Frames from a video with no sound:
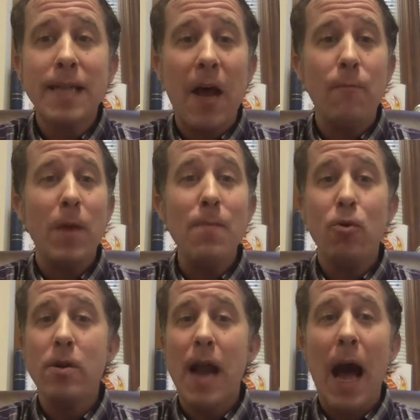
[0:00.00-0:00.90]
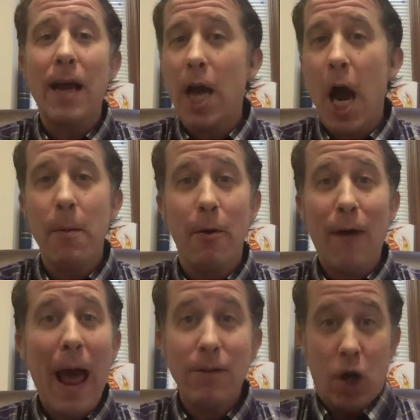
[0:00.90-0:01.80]
and have people not come
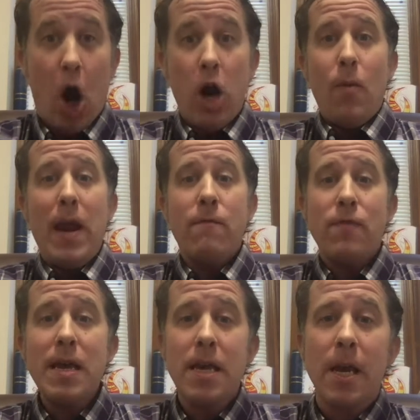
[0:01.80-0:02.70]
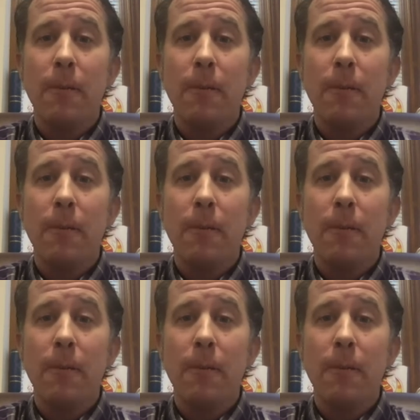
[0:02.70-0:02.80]
around to our way of thinking.